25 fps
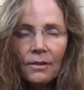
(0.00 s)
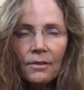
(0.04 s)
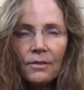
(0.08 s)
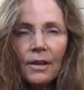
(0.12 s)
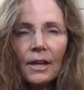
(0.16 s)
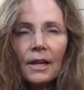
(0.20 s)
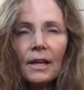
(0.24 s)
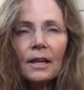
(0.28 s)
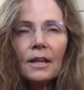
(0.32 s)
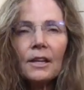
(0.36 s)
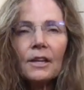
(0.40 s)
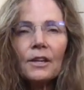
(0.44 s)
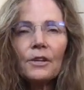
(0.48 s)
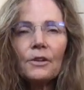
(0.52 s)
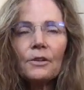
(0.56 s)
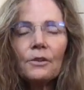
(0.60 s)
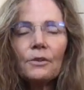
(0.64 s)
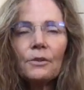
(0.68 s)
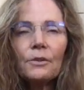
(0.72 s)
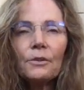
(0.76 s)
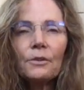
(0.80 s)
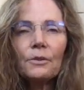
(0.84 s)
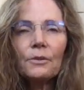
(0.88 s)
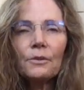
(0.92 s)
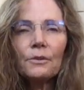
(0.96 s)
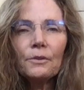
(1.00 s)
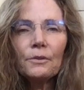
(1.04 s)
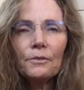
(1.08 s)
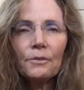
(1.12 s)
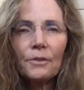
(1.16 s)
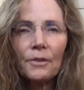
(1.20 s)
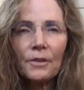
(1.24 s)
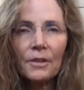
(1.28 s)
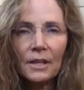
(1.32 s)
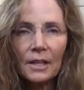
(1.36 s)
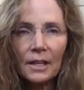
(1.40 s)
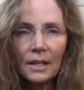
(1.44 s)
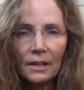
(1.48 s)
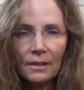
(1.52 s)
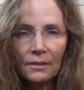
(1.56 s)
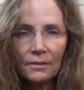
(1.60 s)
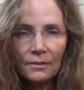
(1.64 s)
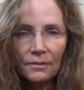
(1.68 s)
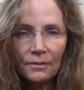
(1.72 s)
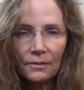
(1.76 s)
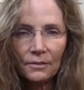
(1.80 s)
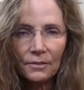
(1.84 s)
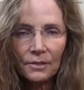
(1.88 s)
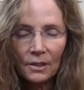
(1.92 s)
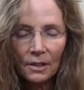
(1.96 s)
Thank you for the gift
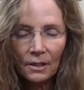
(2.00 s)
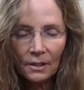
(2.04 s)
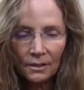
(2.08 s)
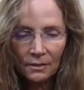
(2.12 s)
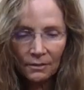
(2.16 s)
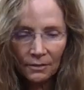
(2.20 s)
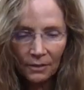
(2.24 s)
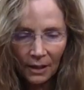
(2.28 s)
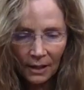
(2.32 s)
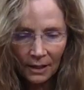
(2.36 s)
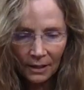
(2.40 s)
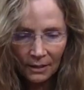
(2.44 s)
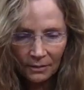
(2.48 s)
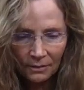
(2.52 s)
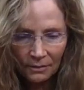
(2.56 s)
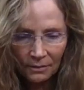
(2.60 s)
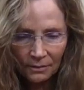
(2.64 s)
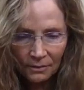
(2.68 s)
of life.